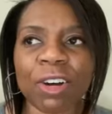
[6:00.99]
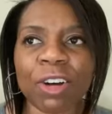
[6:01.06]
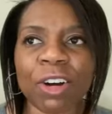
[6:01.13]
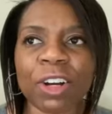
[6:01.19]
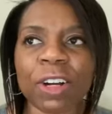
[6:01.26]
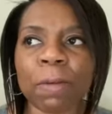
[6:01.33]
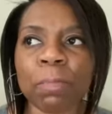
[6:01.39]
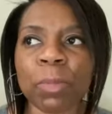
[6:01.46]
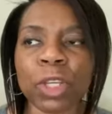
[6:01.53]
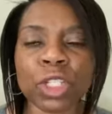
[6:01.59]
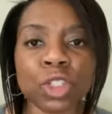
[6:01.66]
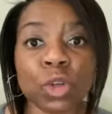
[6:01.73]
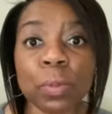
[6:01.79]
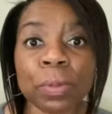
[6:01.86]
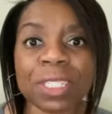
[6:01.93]
or
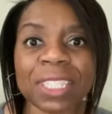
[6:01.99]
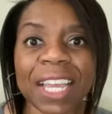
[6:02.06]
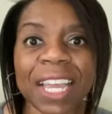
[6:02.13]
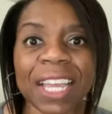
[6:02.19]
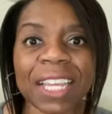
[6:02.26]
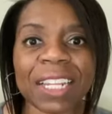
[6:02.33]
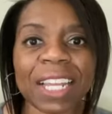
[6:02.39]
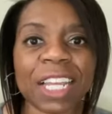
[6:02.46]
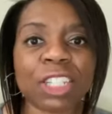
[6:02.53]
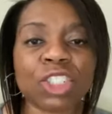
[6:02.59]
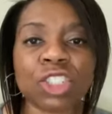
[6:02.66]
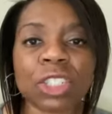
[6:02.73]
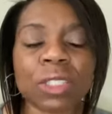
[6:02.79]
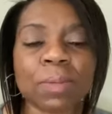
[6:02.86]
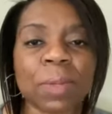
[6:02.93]
Super saint, it
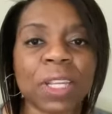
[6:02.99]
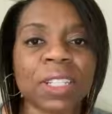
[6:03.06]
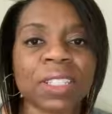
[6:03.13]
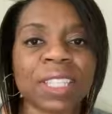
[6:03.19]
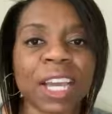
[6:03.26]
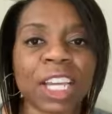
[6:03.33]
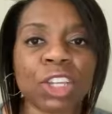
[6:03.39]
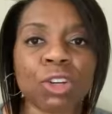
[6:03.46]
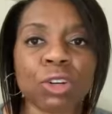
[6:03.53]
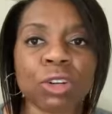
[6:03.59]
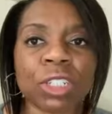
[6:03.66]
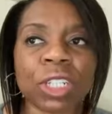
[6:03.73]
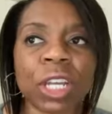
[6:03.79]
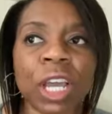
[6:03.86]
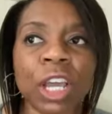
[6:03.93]
just means that
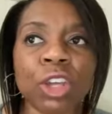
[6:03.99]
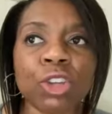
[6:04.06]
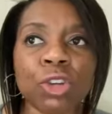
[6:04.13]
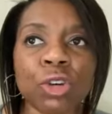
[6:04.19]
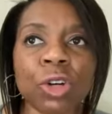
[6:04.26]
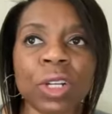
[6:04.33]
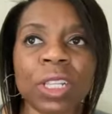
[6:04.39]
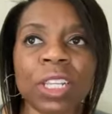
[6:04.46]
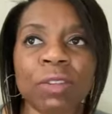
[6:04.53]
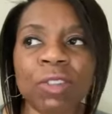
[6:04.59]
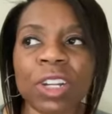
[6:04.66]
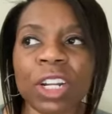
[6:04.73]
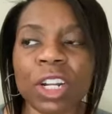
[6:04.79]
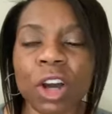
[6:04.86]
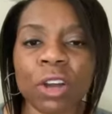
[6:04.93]
you're you're
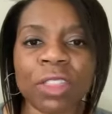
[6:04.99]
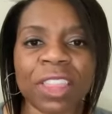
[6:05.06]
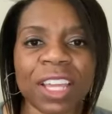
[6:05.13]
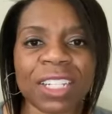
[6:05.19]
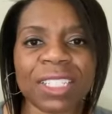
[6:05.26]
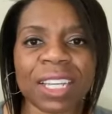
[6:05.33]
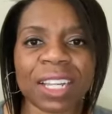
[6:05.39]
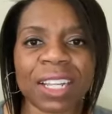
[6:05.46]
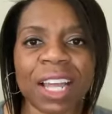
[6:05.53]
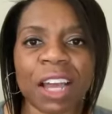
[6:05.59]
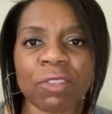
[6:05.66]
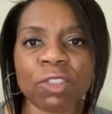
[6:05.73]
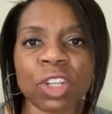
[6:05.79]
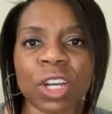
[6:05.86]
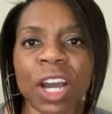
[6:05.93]
living an authentic
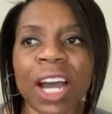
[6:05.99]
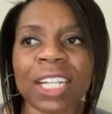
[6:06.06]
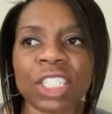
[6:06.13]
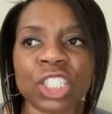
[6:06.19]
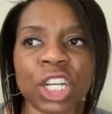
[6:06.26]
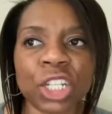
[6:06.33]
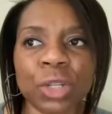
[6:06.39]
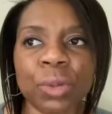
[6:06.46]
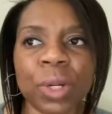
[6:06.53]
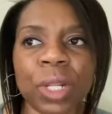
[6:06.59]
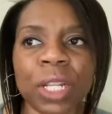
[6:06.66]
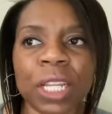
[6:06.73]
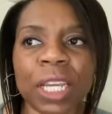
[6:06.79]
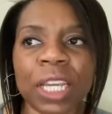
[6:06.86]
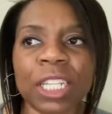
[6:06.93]
life to God
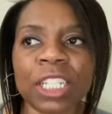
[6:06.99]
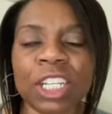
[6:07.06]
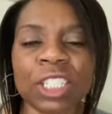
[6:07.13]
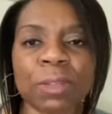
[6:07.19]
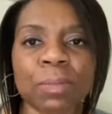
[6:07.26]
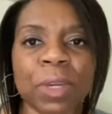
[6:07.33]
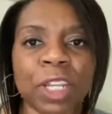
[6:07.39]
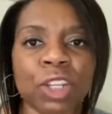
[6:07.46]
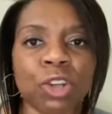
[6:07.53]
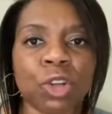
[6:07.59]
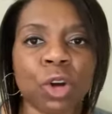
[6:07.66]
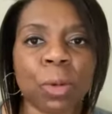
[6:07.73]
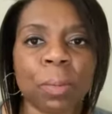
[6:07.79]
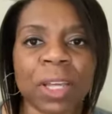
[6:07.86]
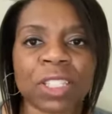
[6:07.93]
genuinely. It doesn't mean you
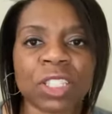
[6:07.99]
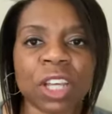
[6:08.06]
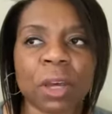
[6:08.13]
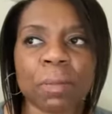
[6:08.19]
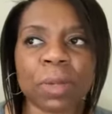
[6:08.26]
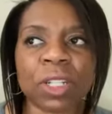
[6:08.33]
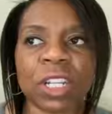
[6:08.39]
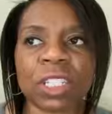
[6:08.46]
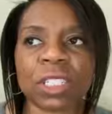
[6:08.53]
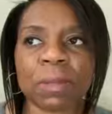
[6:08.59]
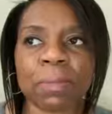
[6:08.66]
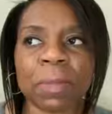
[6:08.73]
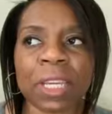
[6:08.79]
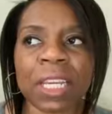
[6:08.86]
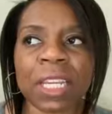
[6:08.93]
don't mess up. It
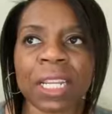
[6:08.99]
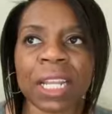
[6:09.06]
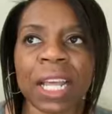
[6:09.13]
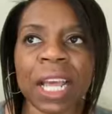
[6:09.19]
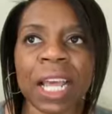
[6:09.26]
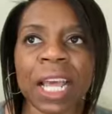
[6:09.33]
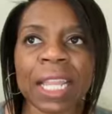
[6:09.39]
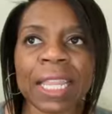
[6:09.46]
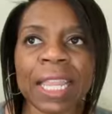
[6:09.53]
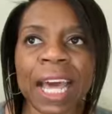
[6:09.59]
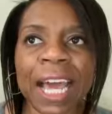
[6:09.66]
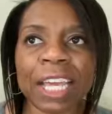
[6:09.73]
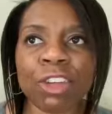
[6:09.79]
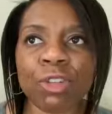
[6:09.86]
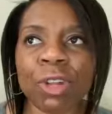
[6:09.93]
doesn't mean
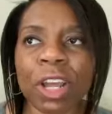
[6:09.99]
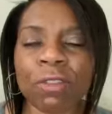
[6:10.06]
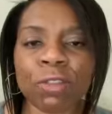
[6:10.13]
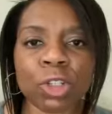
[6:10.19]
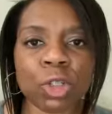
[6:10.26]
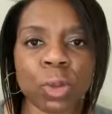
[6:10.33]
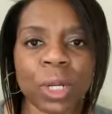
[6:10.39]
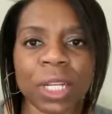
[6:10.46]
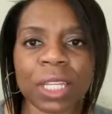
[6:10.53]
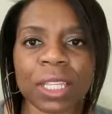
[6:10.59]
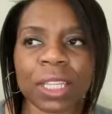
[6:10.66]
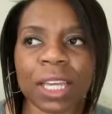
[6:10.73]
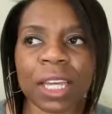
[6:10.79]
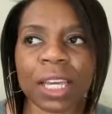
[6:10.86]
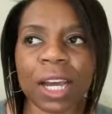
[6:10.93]
that you never do
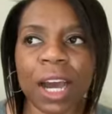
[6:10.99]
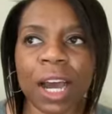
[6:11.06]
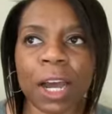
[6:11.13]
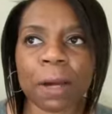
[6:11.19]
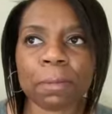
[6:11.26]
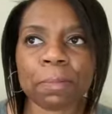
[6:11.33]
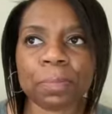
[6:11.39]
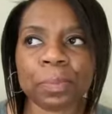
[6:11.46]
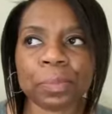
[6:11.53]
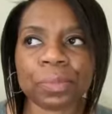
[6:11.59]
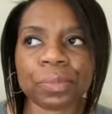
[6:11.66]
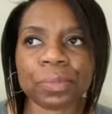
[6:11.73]
anything um,